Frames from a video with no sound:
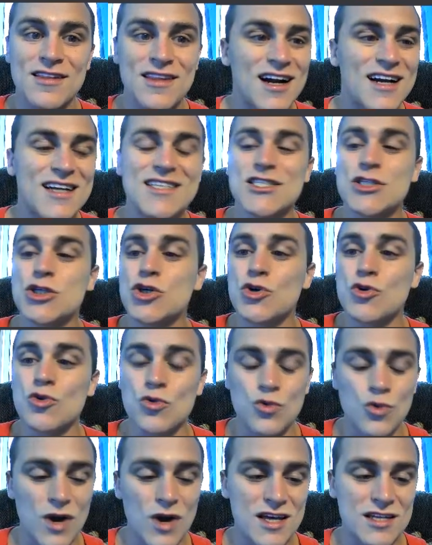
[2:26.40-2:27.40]
That is
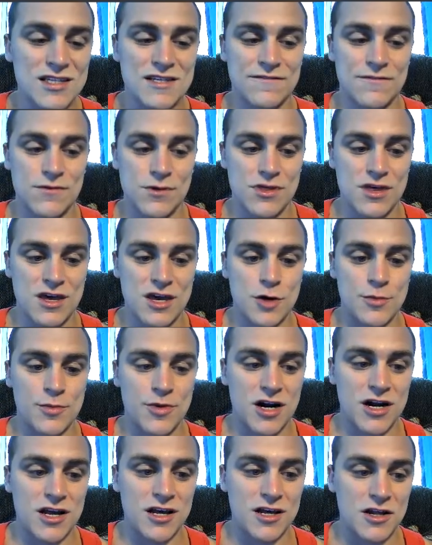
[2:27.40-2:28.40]
crazy if you think
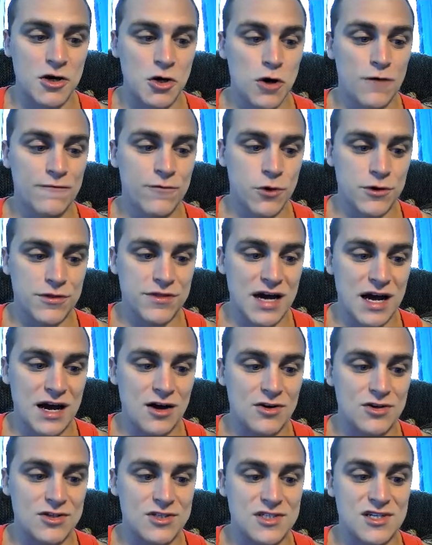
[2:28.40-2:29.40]
about it. four
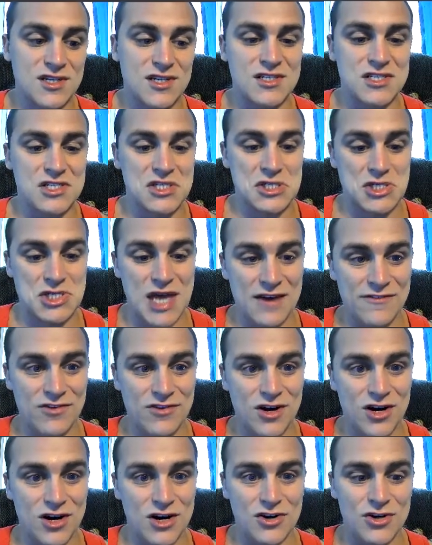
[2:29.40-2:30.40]
thousand
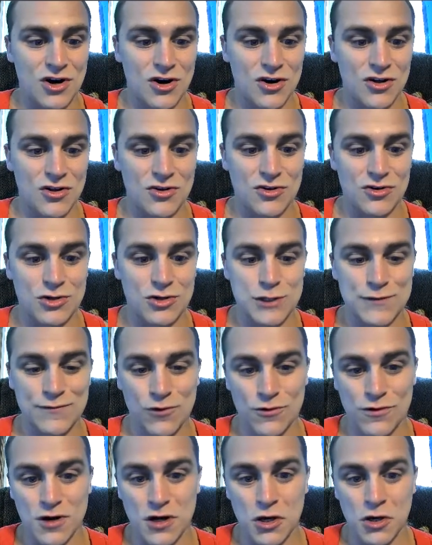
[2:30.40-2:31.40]
seven hundred dollars,
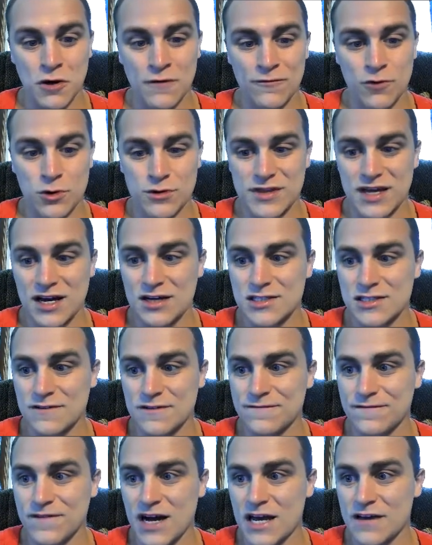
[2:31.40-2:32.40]
four
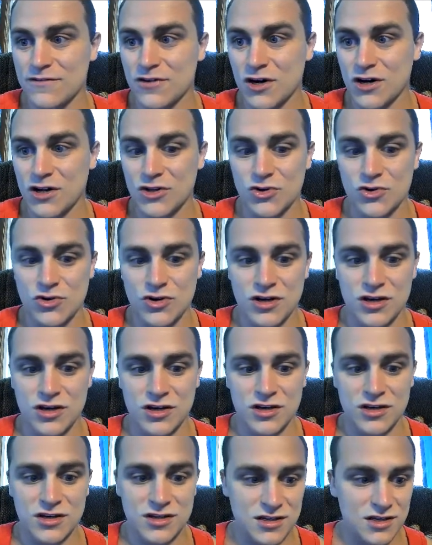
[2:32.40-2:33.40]
thousand five
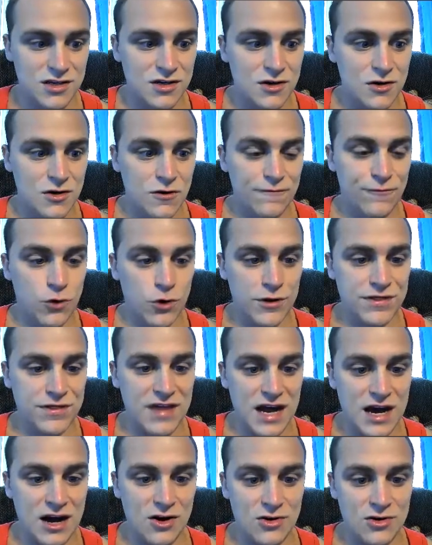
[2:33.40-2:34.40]
hundred dollars, four
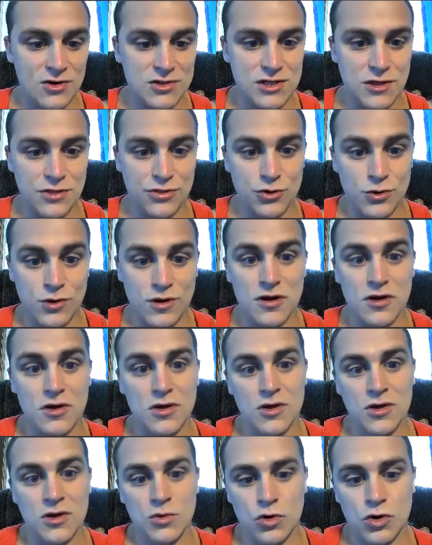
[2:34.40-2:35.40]
thousand,
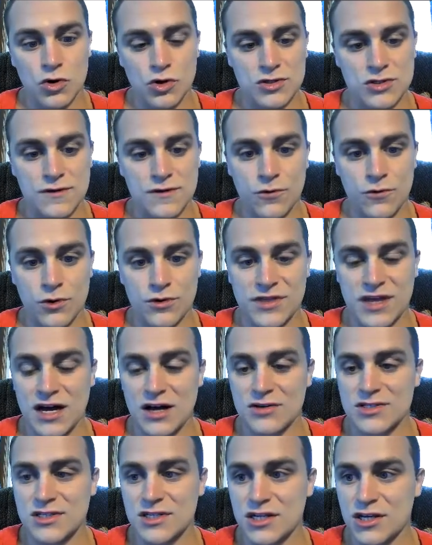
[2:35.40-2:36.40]
well, close to four
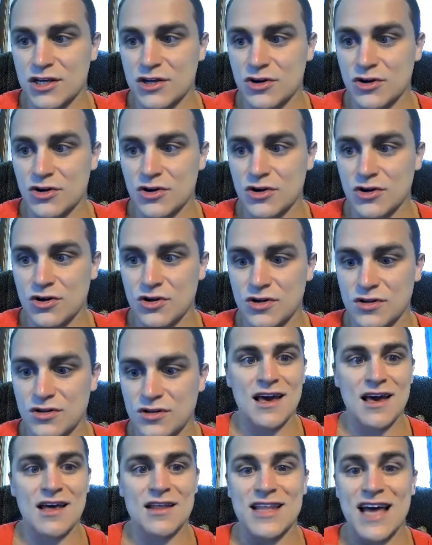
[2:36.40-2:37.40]
thousand here.
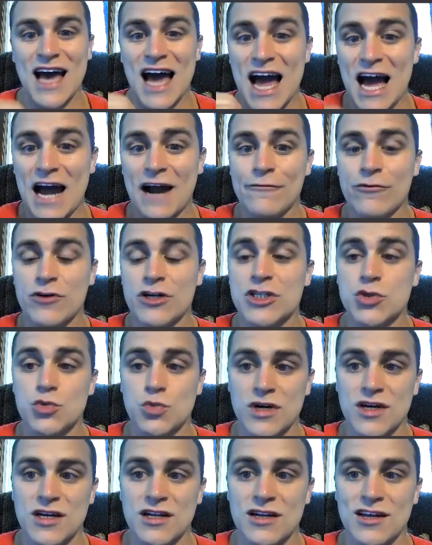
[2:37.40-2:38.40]
And the average
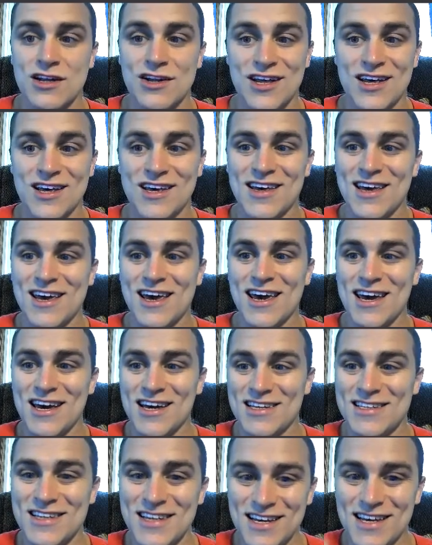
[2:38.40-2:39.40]
rent in
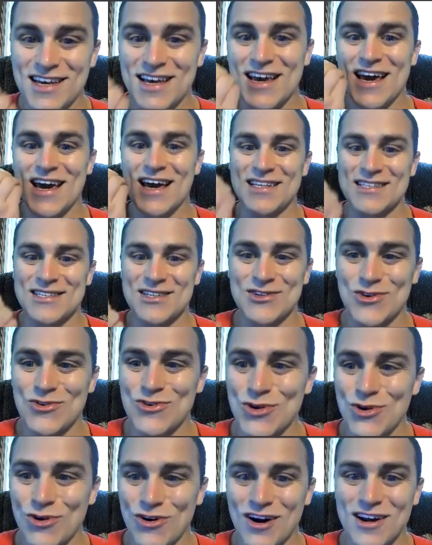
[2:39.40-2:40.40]
And, and so New
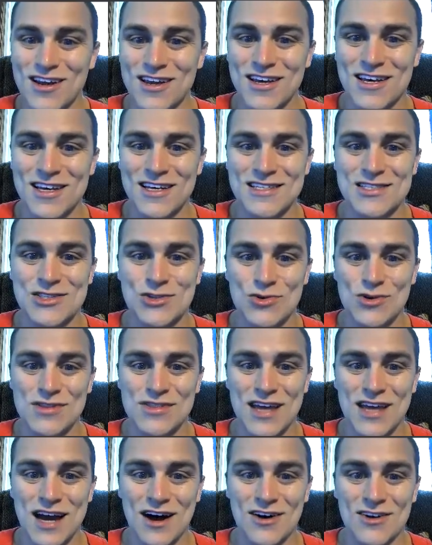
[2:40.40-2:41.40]
York is three
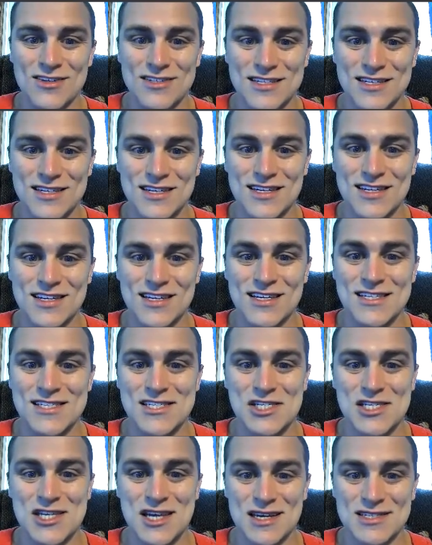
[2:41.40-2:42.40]
thousand
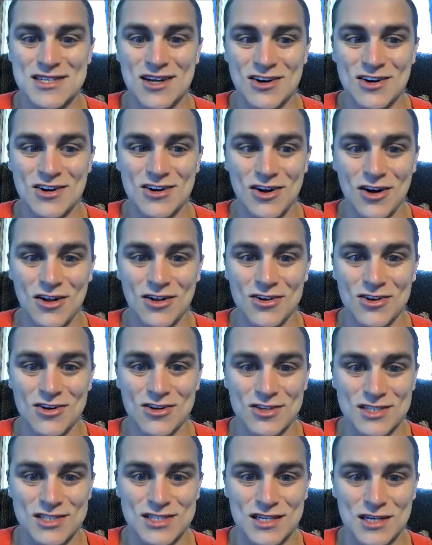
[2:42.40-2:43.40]
six hundred
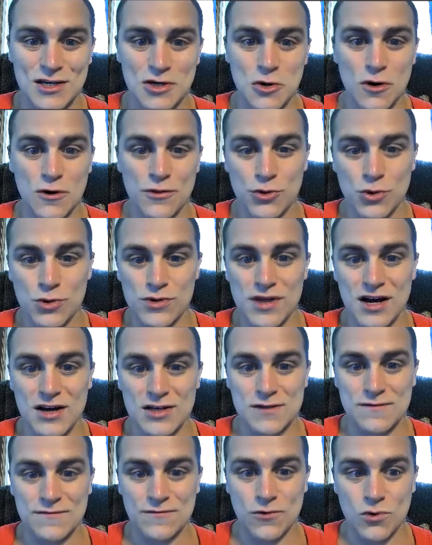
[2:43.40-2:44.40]
dollars, three
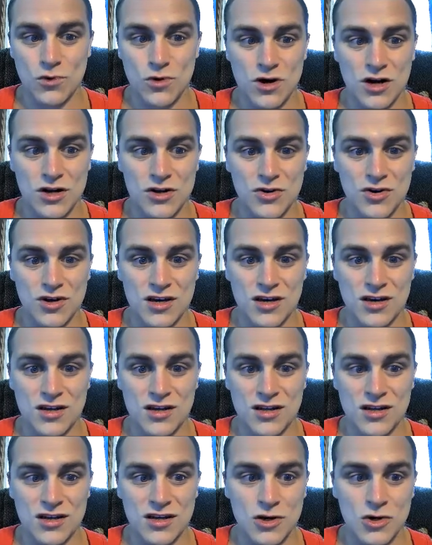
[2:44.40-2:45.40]
thousand four
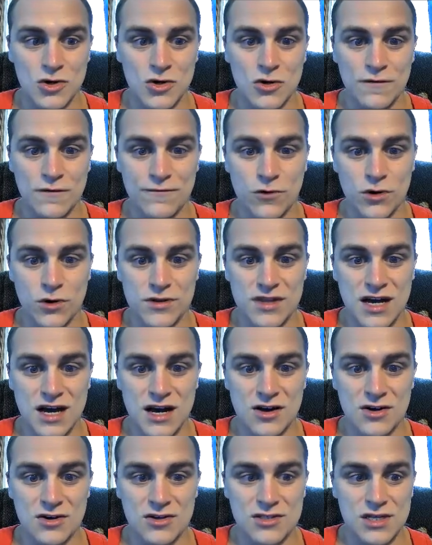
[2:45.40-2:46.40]
hundred dollars, four
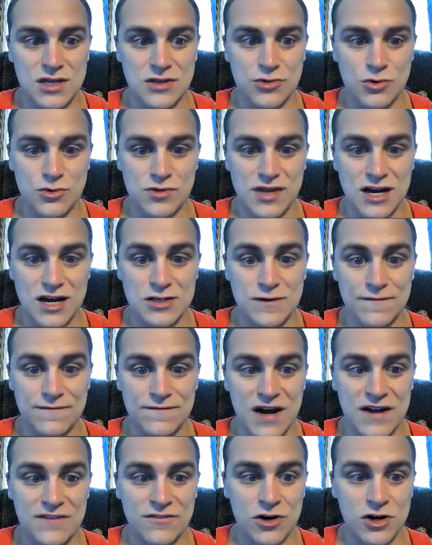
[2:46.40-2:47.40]
thousand dollars, three thousand
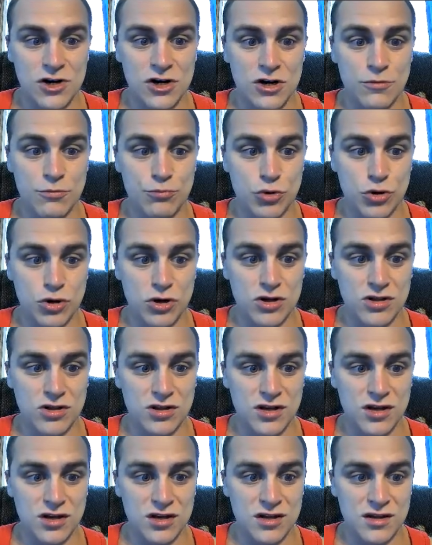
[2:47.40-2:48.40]
five hundred dollars in
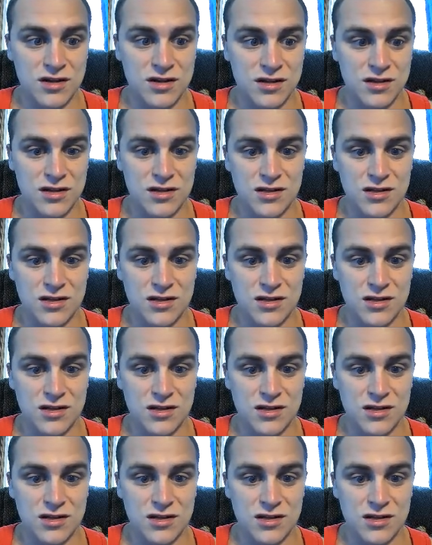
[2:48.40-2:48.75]
Brooklyn.